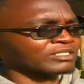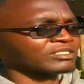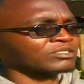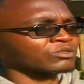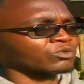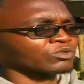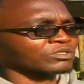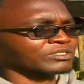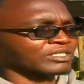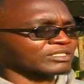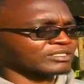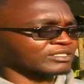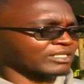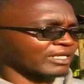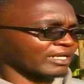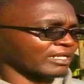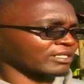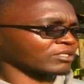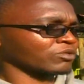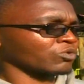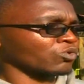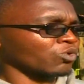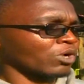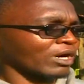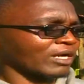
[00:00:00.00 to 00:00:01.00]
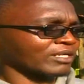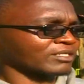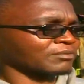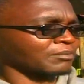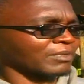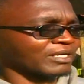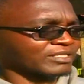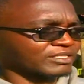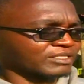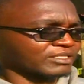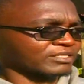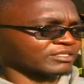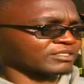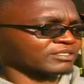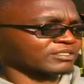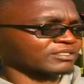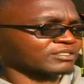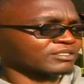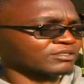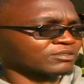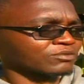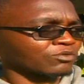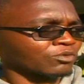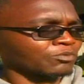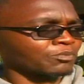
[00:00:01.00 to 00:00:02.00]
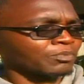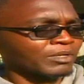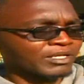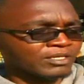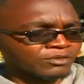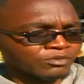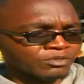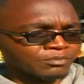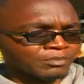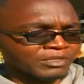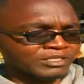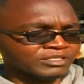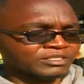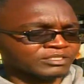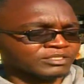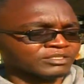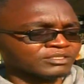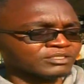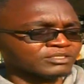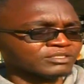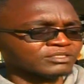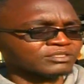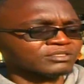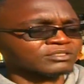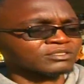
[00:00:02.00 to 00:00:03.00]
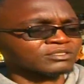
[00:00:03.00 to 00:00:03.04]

that it was a child who had matches, playing with matches.